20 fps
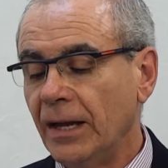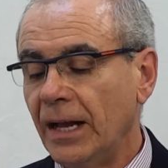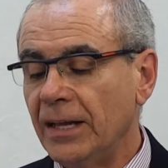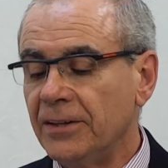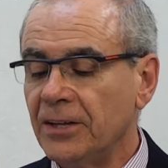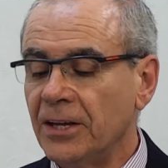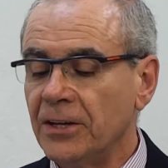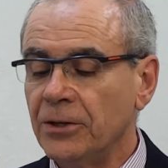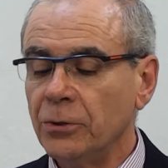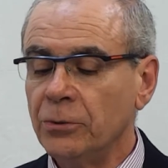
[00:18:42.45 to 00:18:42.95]

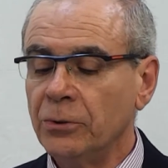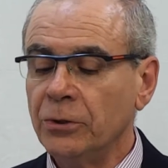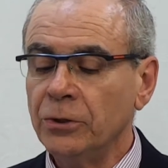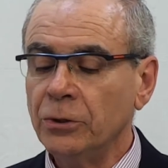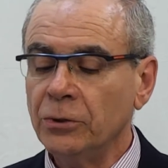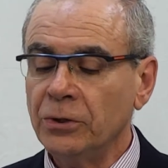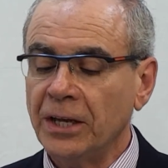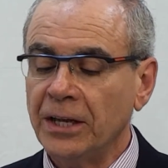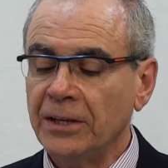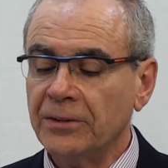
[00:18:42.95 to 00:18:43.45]
And then
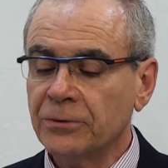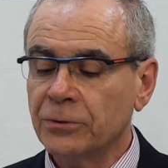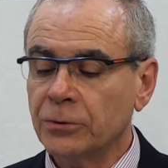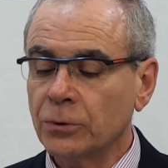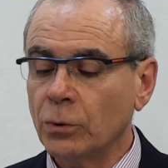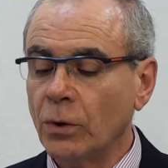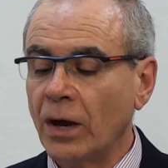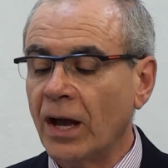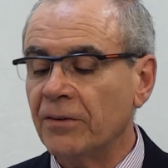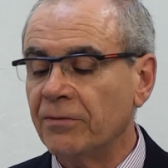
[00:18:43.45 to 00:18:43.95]
you
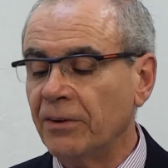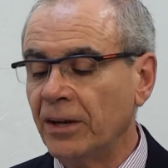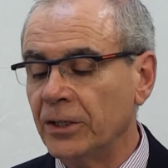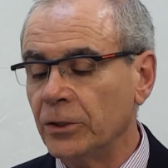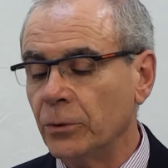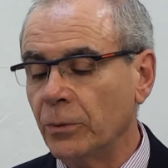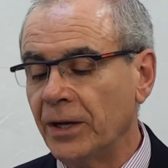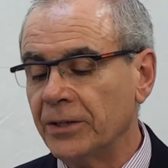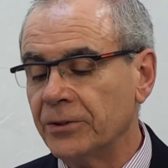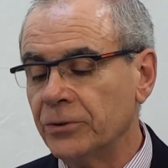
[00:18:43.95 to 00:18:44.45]
need to
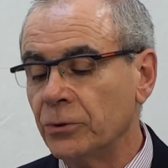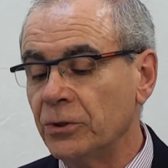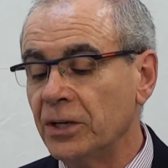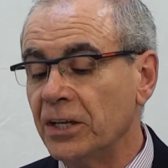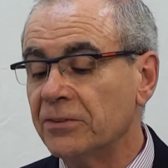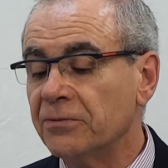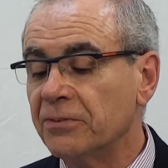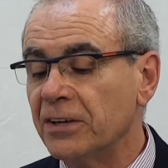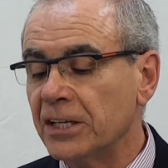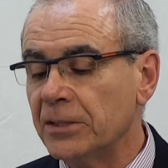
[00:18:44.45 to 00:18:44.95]
evaluate, you
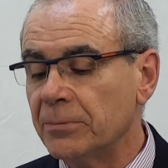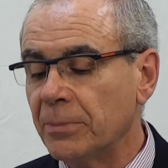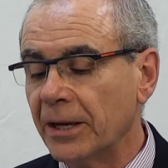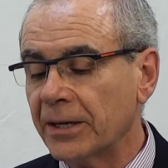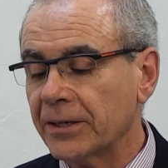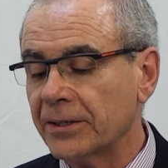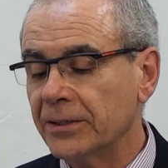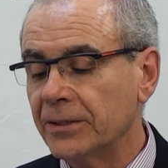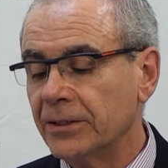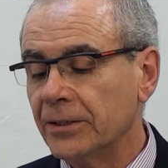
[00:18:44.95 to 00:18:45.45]
need
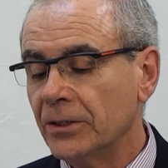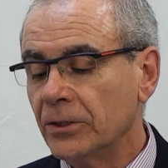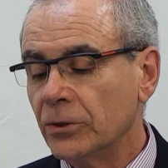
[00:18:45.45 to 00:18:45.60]
feedback,